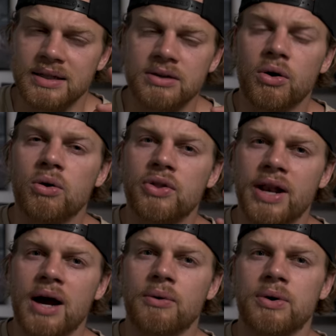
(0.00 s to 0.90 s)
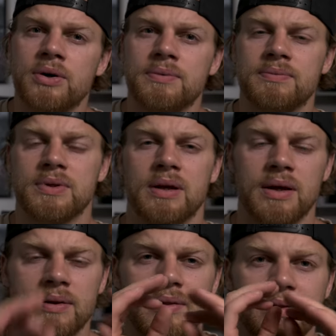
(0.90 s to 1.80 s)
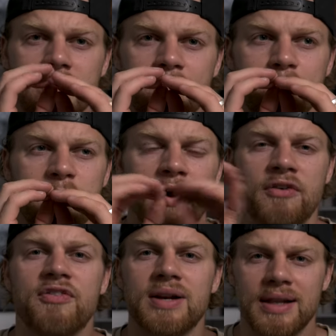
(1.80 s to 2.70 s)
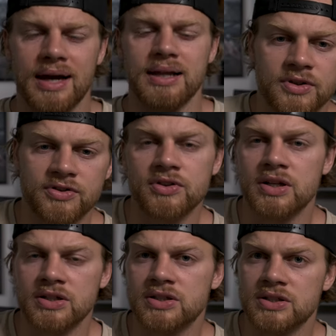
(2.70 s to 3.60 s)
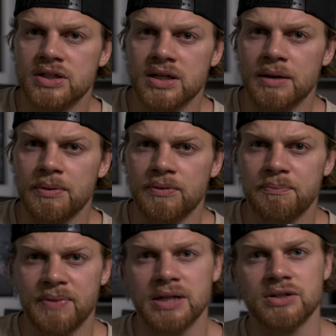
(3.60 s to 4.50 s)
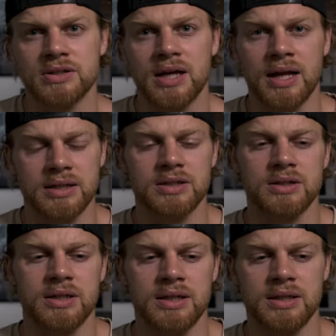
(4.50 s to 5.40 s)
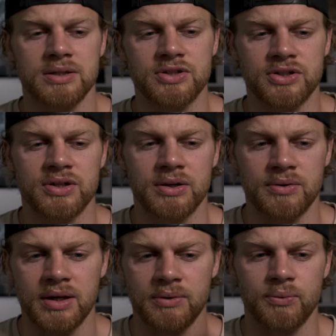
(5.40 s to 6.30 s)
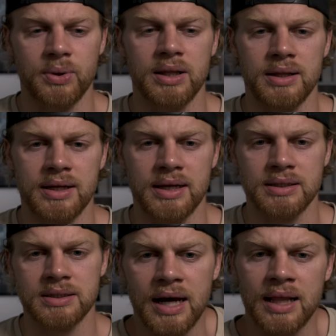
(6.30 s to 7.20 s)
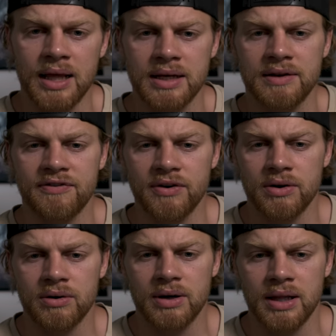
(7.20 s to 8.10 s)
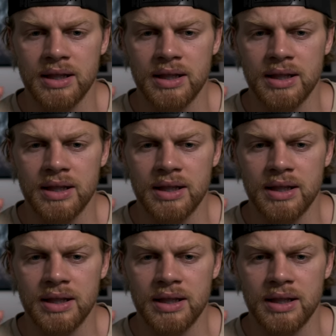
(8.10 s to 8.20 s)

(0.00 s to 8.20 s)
golden hour, the perfect light. So there's a couple of pictures that actually turn out like really nice. I like the photo. I